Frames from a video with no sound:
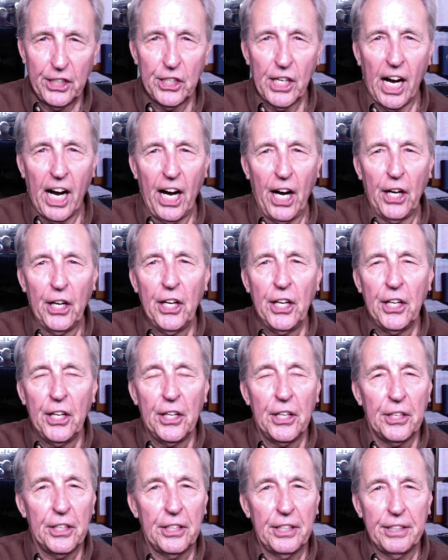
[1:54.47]
Uh,
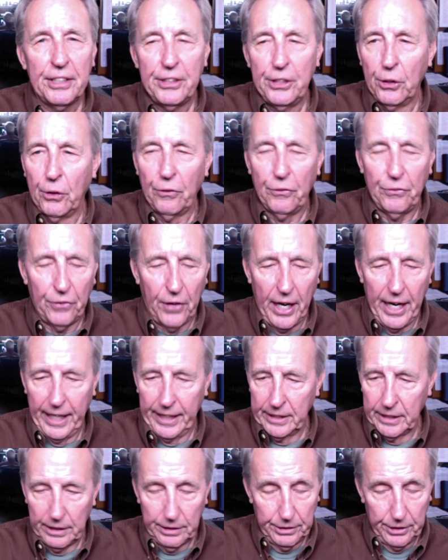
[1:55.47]
you'll
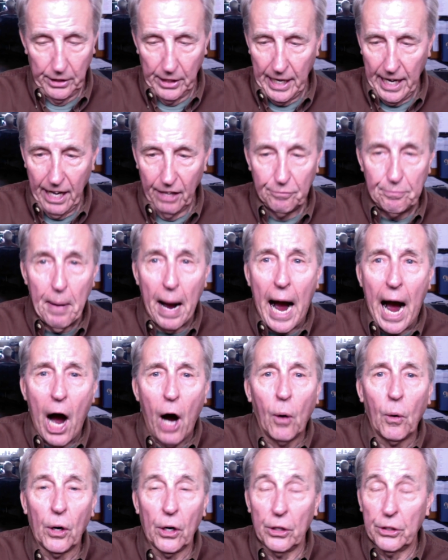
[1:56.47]
find you have
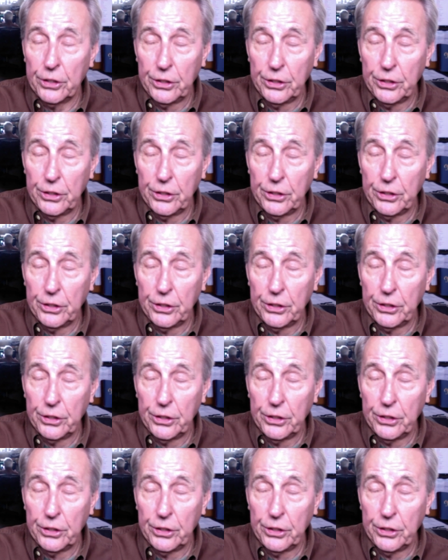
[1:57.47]
power.